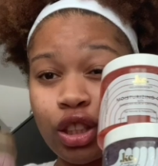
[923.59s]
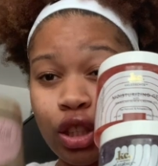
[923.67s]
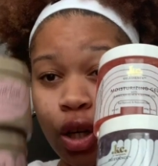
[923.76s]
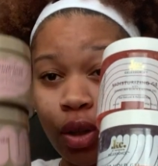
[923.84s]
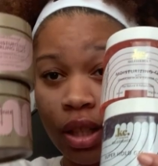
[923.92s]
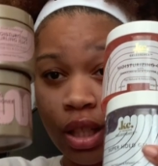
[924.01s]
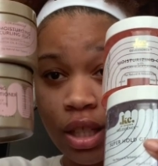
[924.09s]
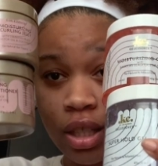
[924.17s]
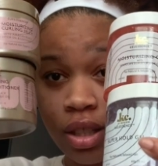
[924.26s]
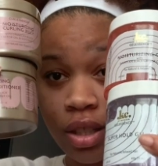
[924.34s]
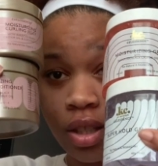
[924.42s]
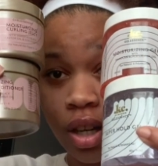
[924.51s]
So
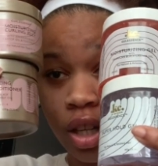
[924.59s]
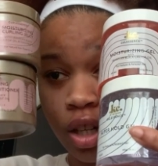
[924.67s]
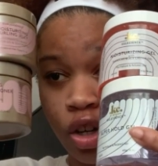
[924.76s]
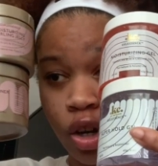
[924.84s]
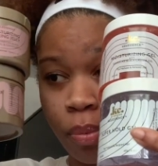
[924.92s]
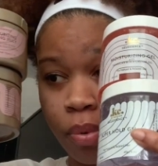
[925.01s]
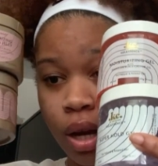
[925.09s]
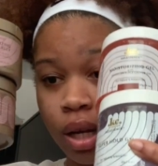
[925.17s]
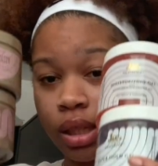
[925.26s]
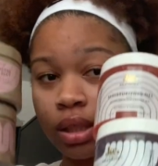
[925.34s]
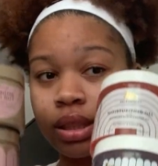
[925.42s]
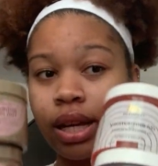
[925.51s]
these are the curl
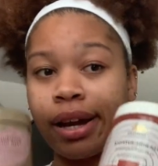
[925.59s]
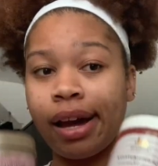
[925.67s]
products I